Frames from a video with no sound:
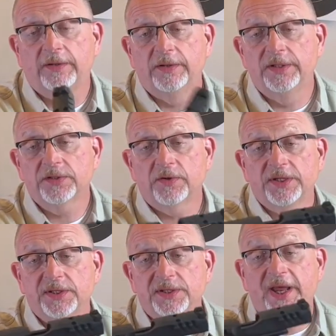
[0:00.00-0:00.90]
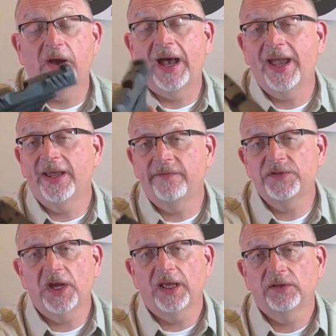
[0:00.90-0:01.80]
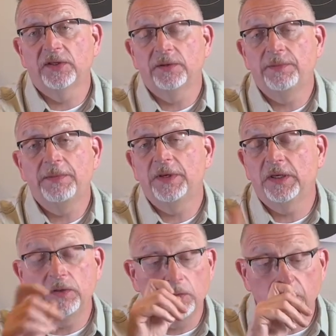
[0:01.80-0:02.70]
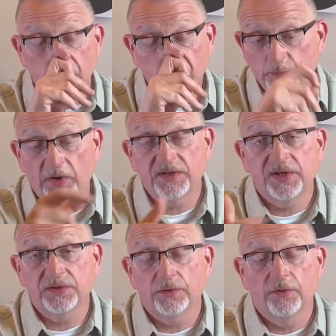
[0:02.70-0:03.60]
goodness gracious. Now, I have shot the PPQ, that's predecessor,